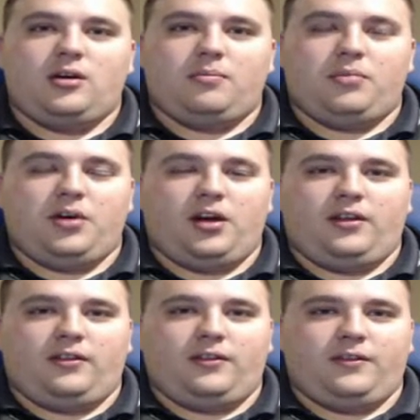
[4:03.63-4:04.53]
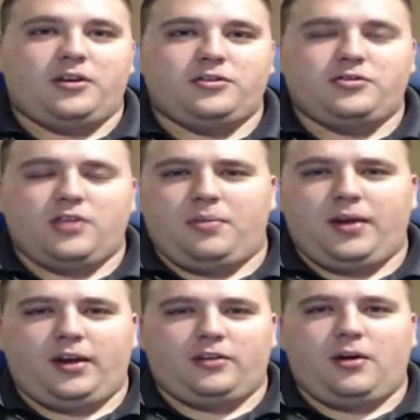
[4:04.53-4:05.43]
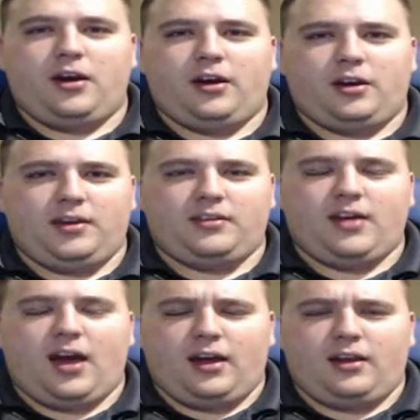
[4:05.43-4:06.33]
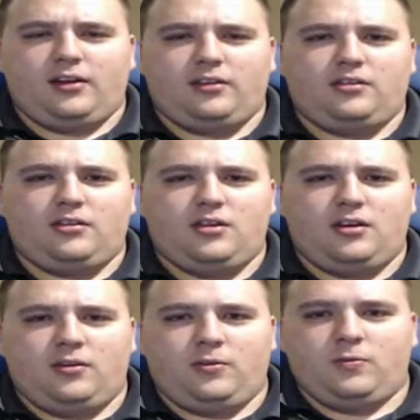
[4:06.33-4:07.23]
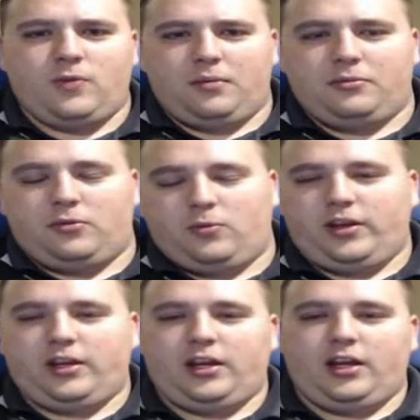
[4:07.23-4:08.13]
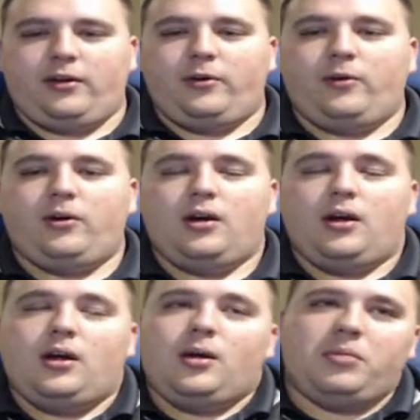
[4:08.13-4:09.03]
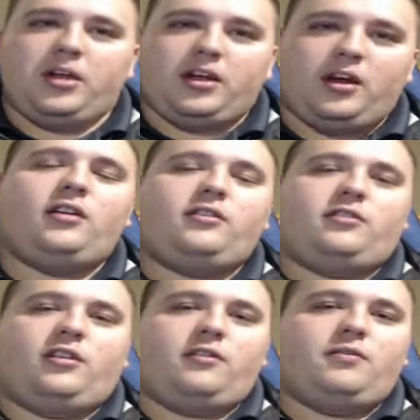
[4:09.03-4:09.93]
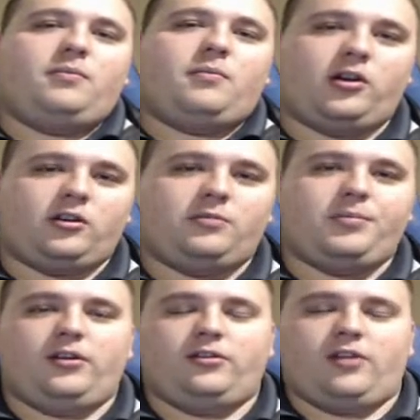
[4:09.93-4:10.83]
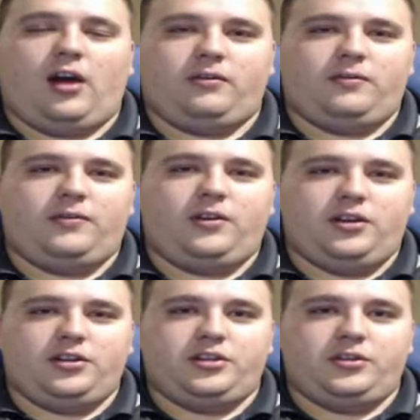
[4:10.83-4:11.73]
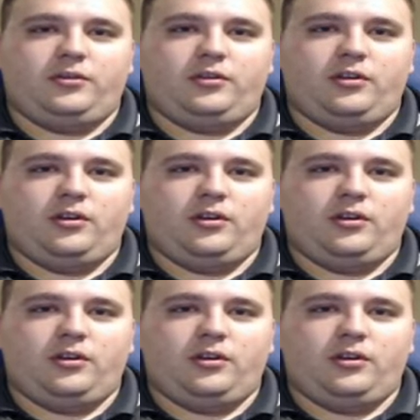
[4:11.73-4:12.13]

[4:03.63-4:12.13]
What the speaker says: But the first-round pick is probably going to be as high as the Rams are willing to go because of Marcus Peters' off-the-field issues.